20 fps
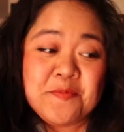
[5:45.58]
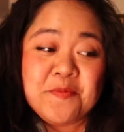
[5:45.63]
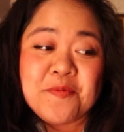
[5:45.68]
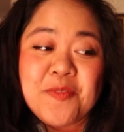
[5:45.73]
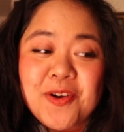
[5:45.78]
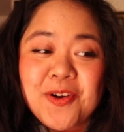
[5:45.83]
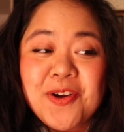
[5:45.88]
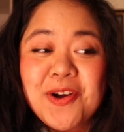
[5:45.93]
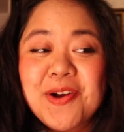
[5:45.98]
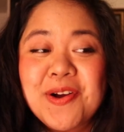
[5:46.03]

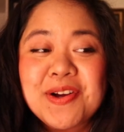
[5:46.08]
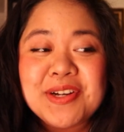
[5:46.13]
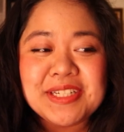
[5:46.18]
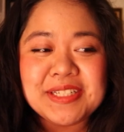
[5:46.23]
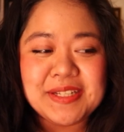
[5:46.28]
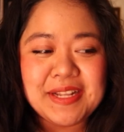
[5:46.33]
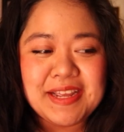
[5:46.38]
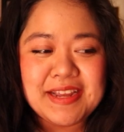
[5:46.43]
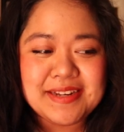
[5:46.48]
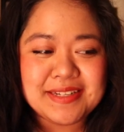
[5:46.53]
For her
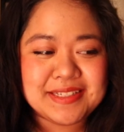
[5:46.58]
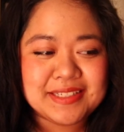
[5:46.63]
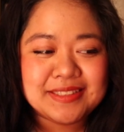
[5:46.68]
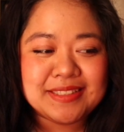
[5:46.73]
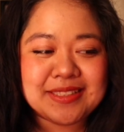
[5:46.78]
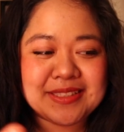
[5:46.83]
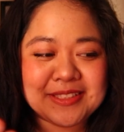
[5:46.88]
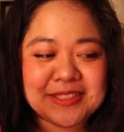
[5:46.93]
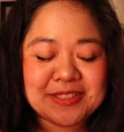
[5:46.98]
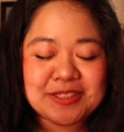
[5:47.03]
to like
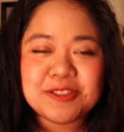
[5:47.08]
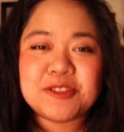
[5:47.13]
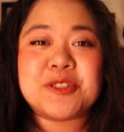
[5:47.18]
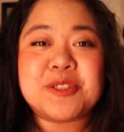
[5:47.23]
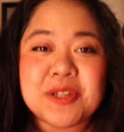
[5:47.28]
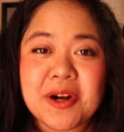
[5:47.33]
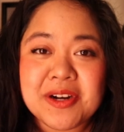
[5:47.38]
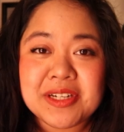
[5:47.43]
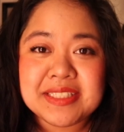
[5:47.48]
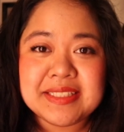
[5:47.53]
just
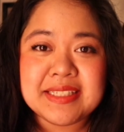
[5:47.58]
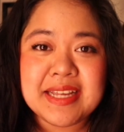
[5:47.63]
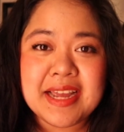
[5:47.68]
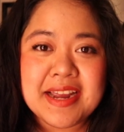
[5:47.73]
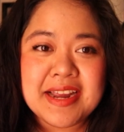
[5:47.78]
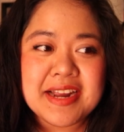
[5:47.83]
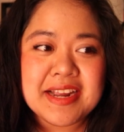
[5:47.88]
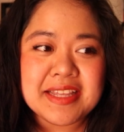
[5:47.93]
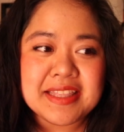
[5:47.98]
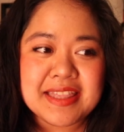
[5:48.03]
start
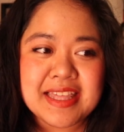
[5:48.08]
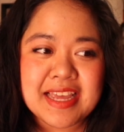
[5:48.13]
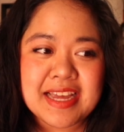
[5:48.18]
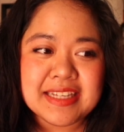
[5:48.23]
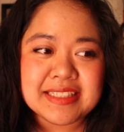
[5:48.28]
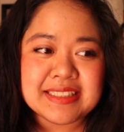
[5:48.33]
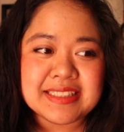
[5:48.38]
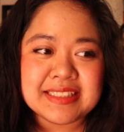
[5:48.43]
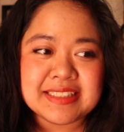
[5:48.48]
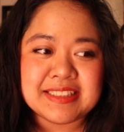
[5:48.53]
saying
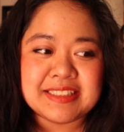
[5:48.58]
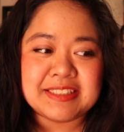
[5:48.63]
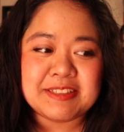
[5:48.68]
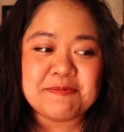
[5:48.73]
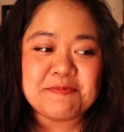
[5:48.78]
this,